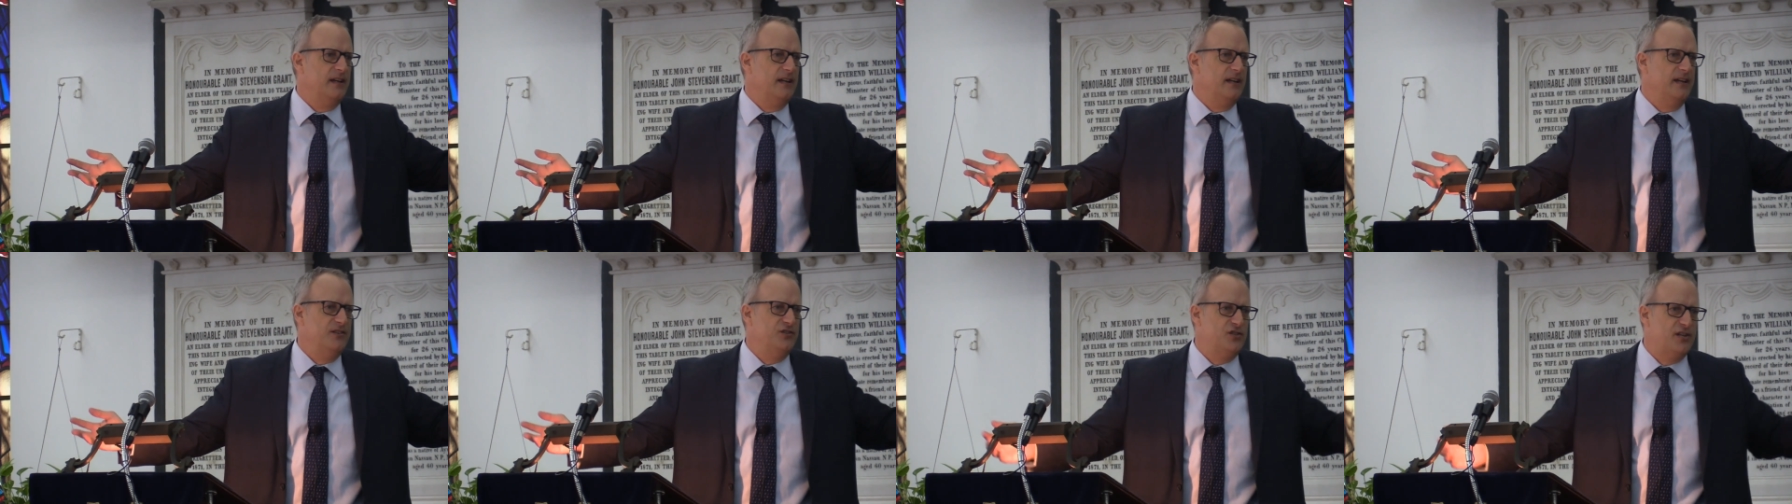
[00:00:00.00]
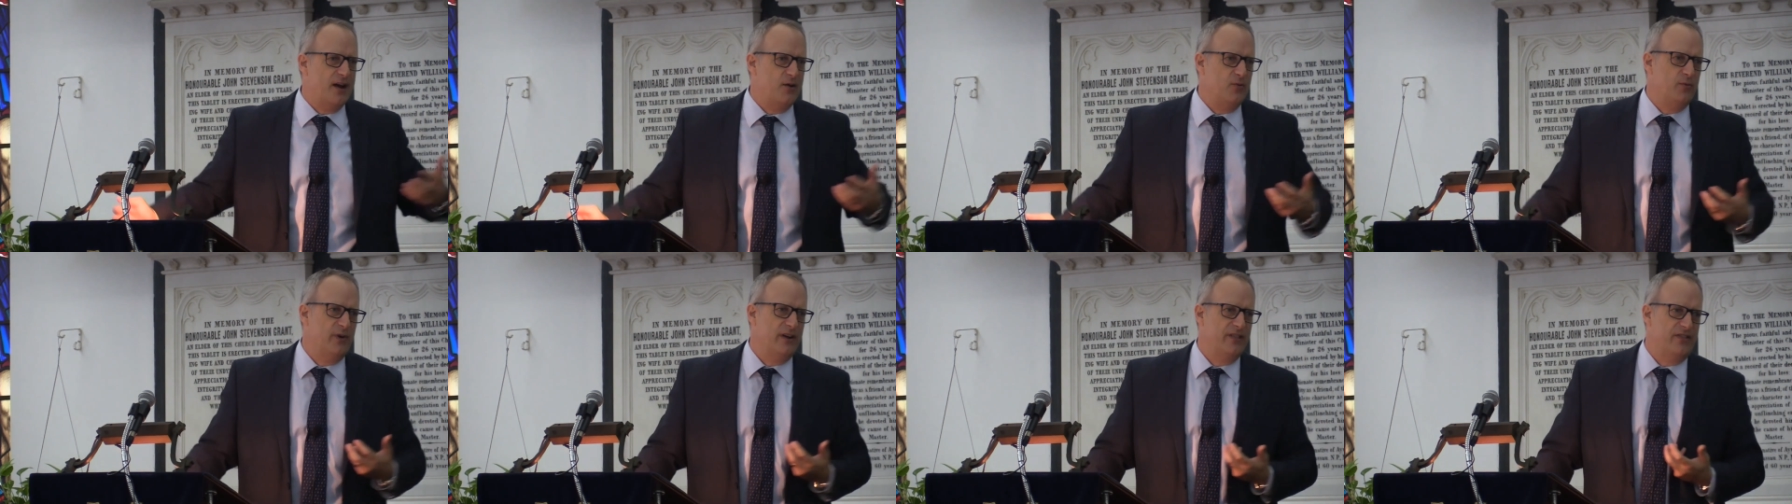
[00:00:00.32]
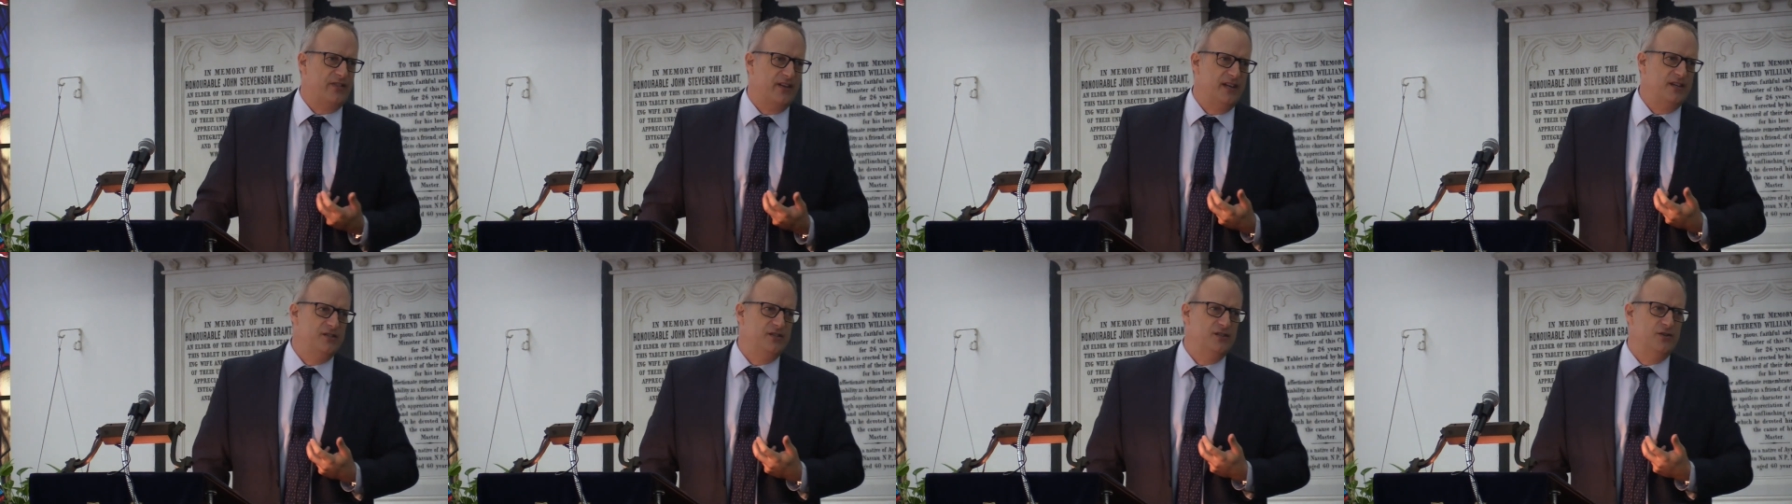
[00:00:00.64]
and yet
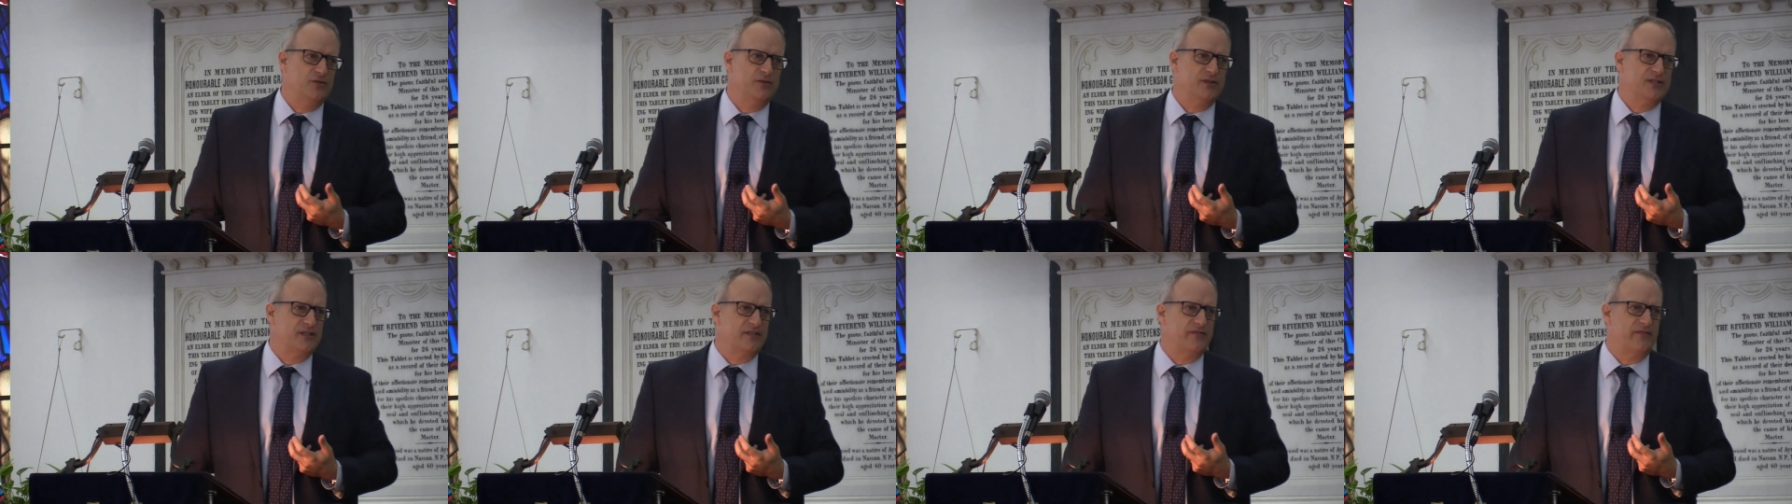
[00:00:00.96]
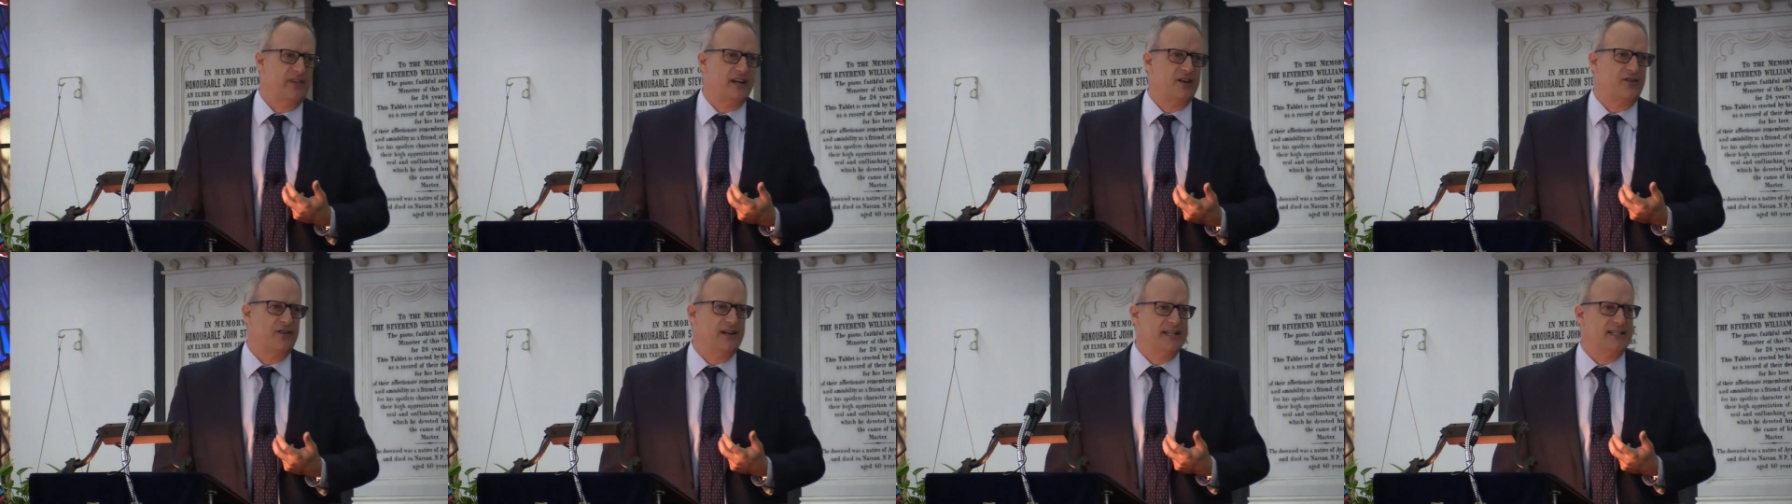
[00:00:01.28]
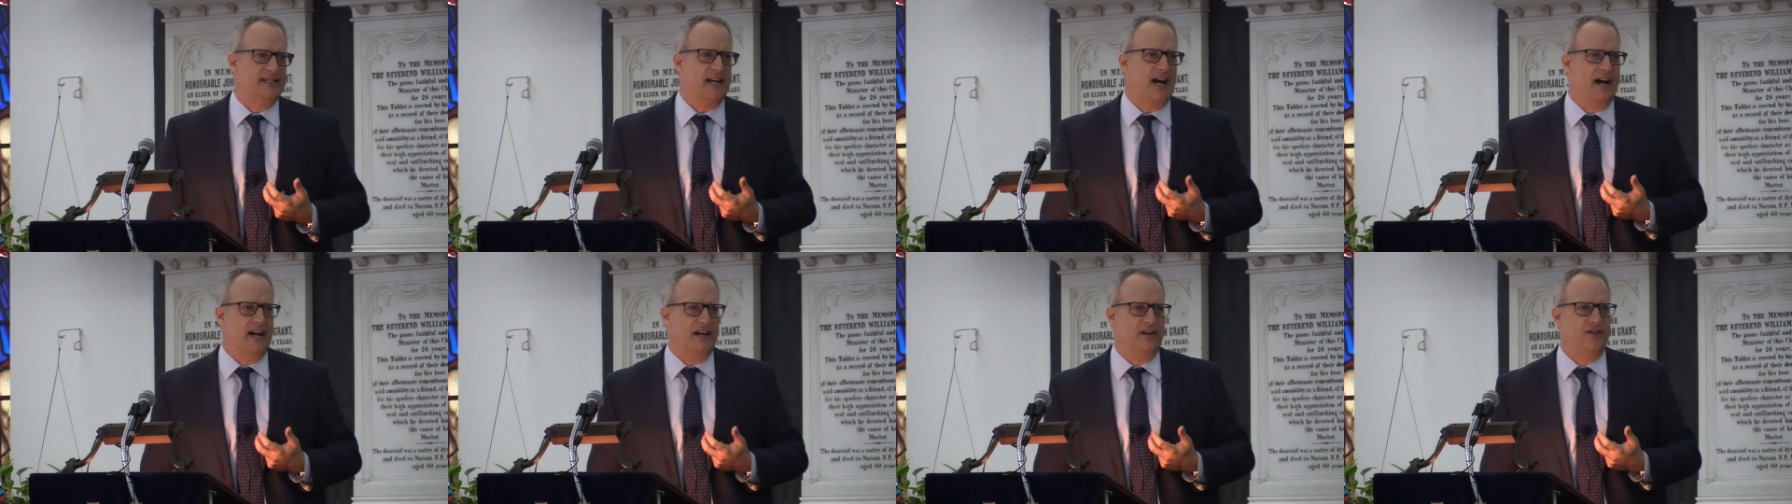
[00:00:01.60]
within you is a very
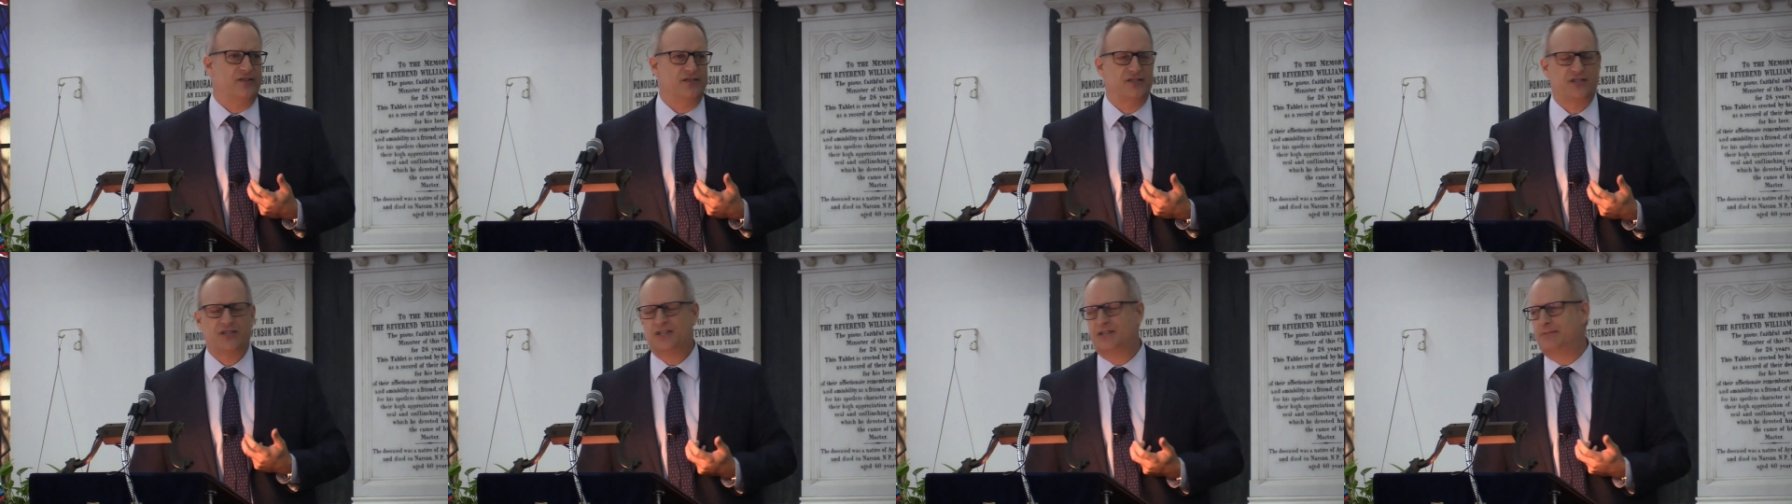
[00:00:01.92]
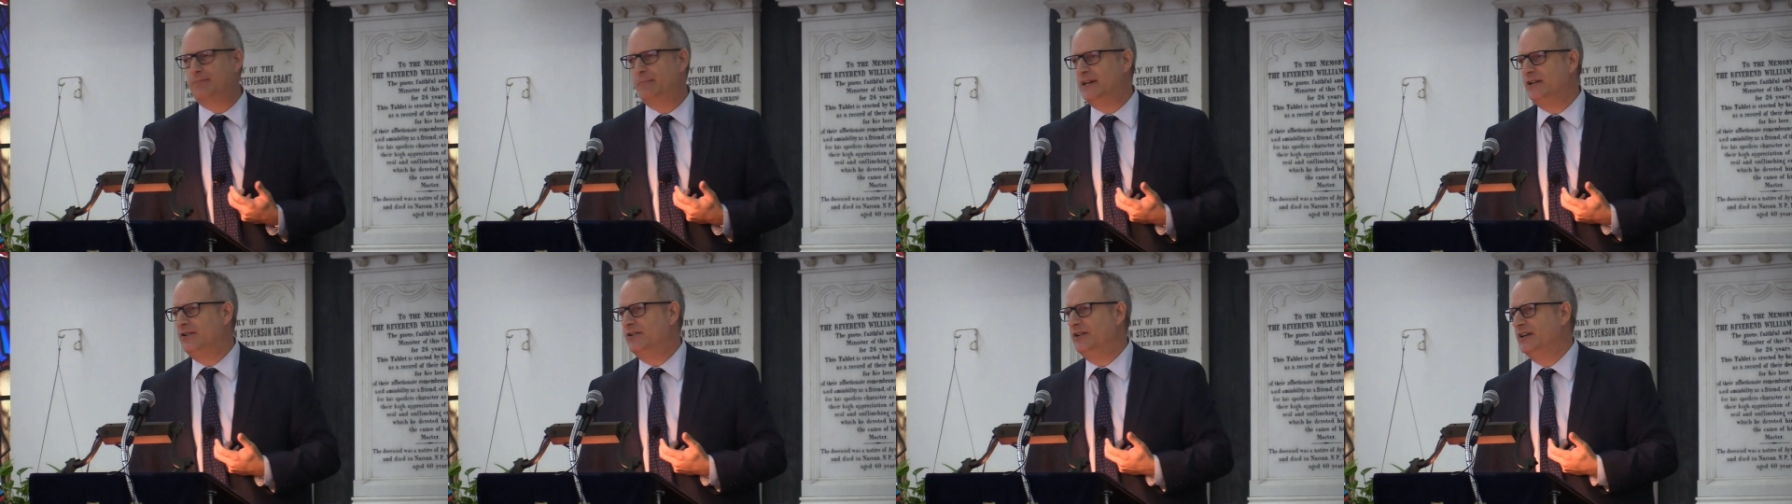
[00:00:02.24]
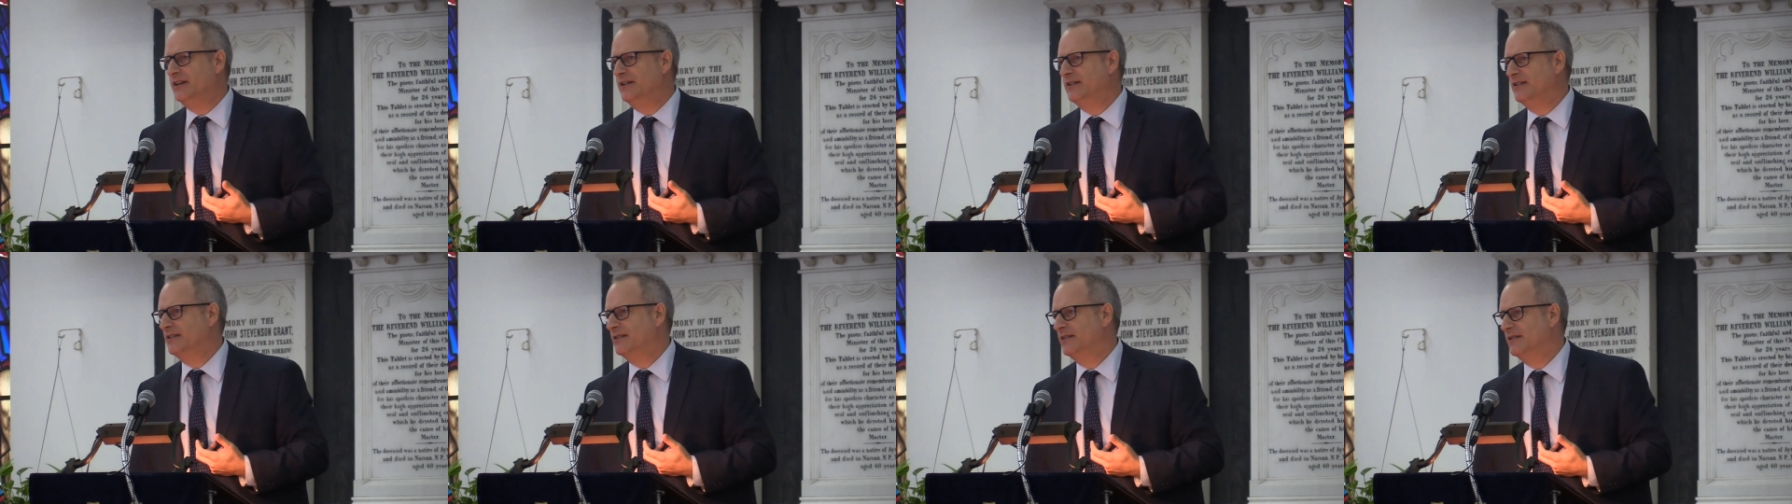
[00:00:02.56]
tired
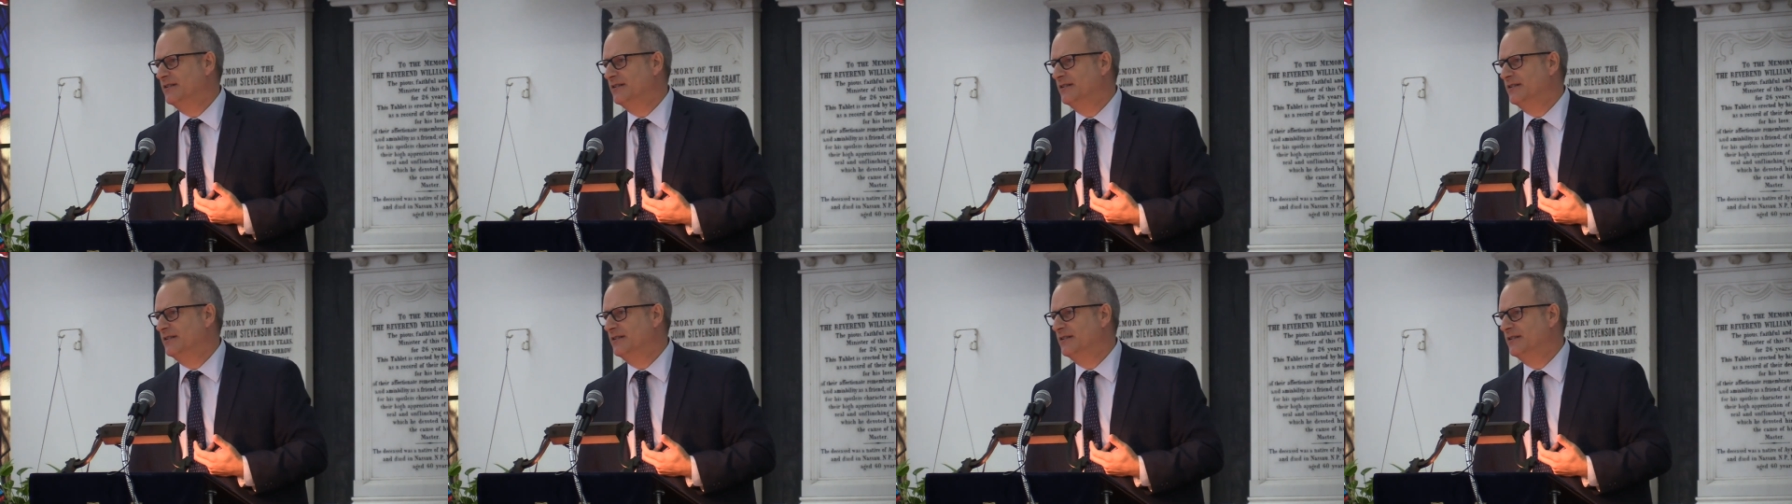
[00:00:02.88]
spirit